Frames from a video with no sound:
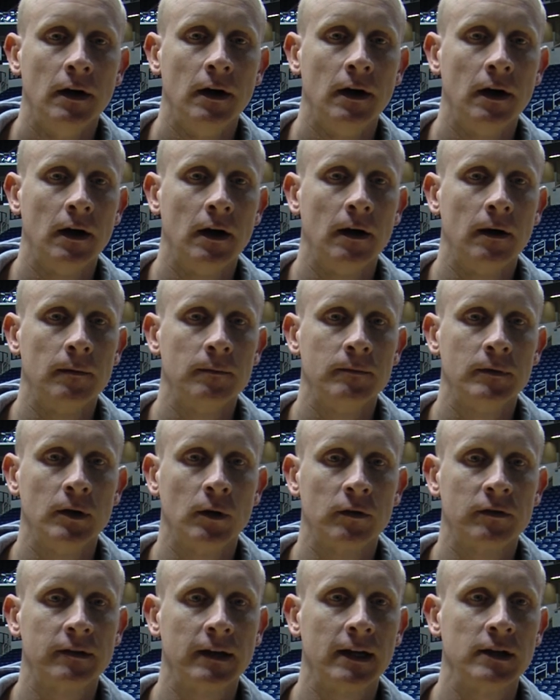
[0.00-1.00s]
Uh, you
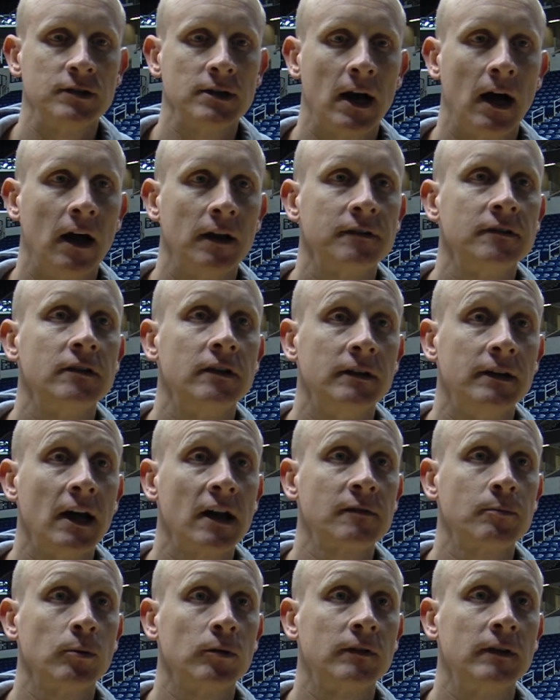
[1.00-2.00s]
know, St. John's is a
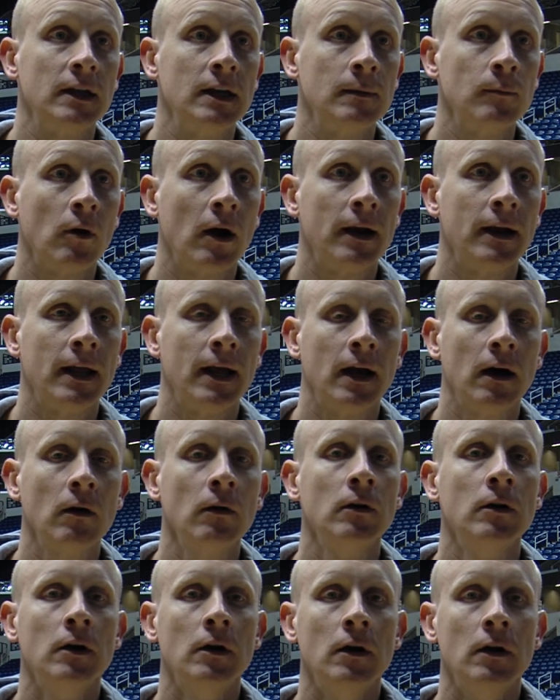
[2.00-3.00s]
desperate team right
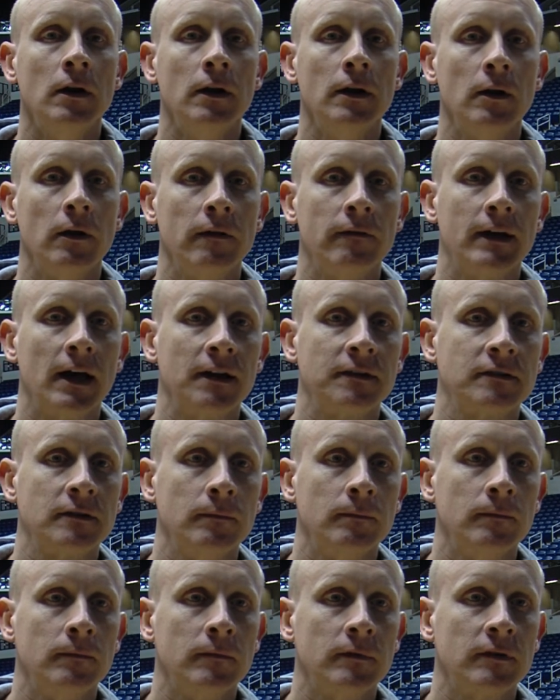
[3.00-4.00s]
now. You know, they've got
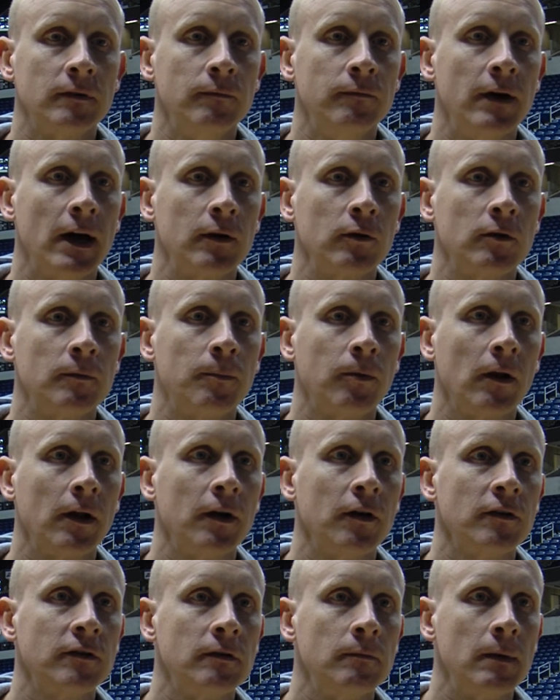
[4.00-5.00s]
some some veteran
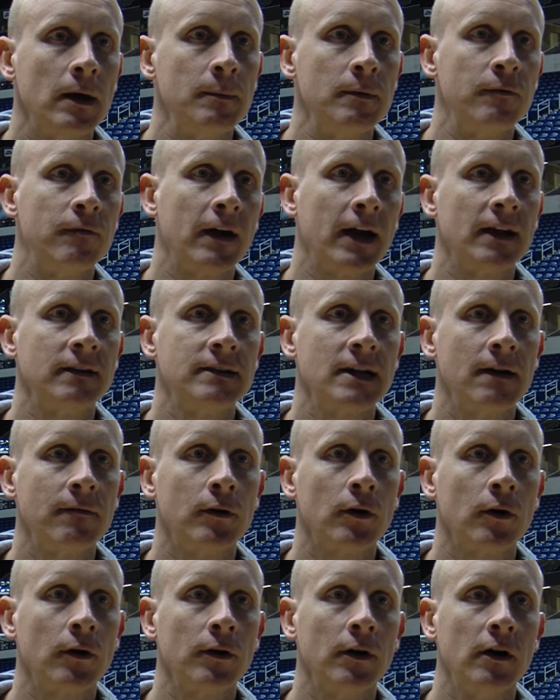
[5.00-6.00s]
players that maybe fans
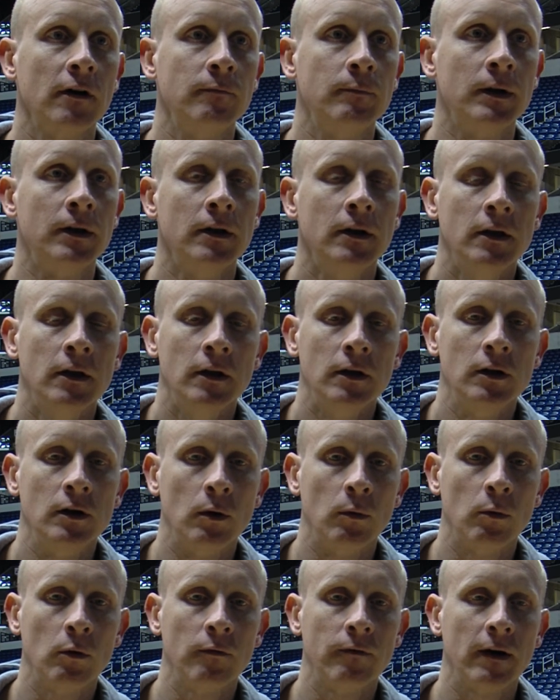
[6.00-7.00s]
haven't heard of, but you
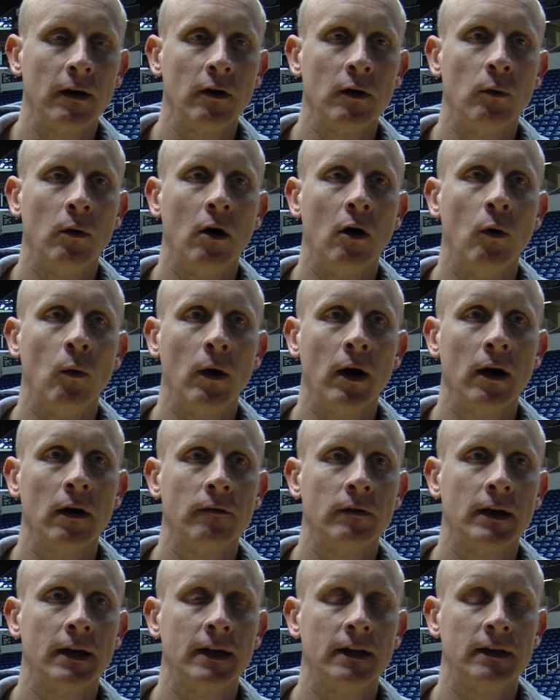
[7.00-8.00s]
know we're very well aware
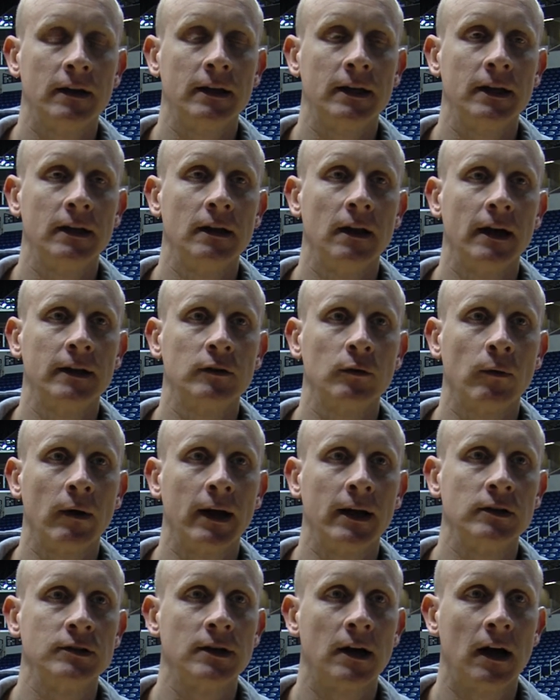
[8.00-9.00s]
of a kid, a kid like
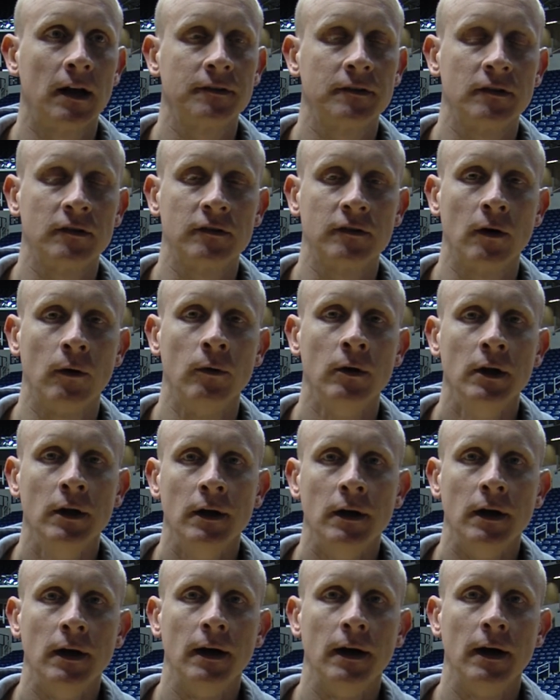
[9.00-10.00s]
Durand Johnson. So
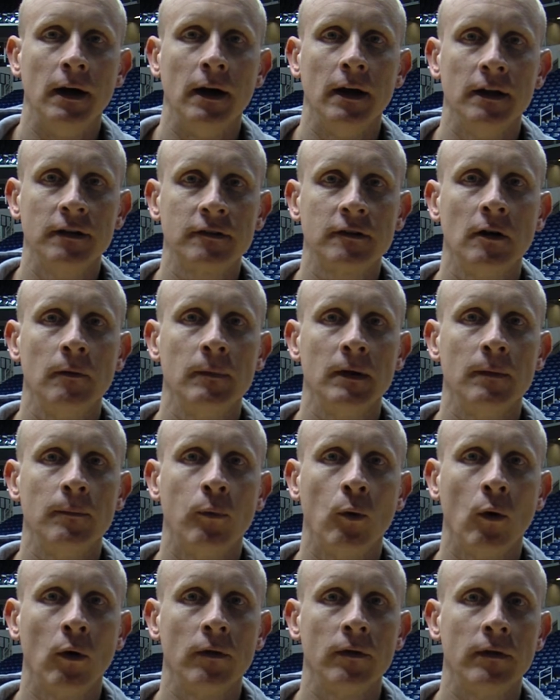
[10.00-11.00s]
uh, it's going to be
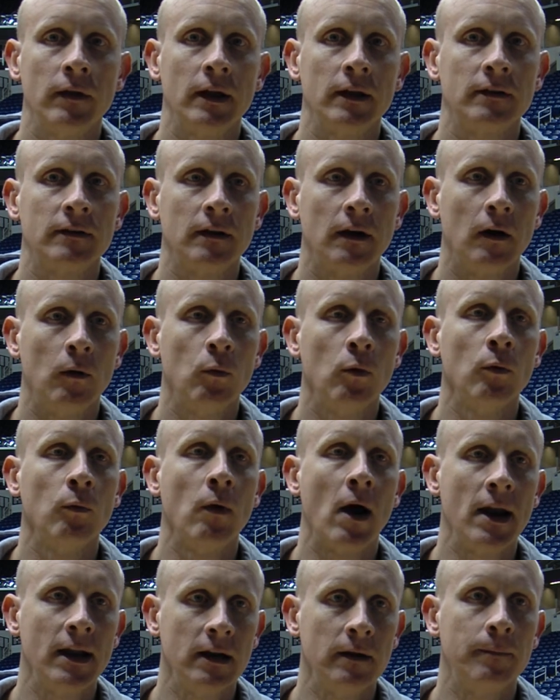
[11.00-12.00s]
important that uh, we're
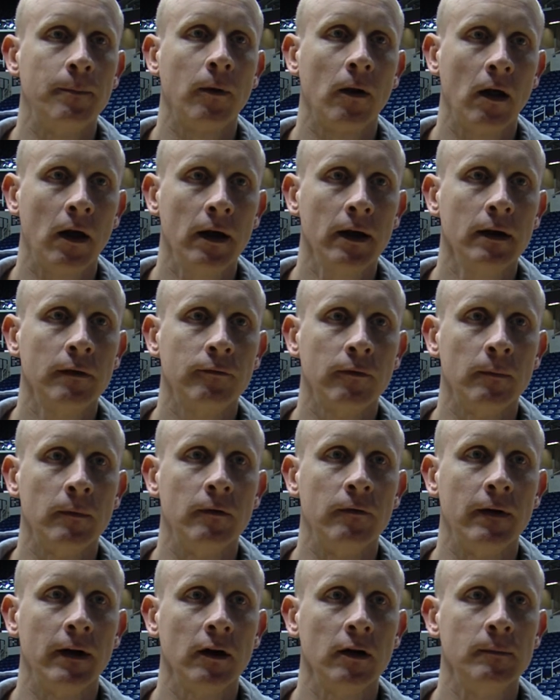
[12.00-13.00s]
ready to play from
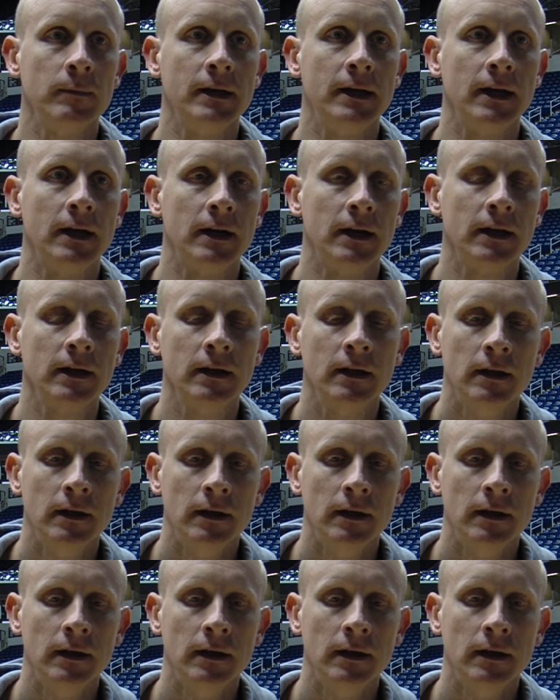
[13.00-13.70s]
the very beginning,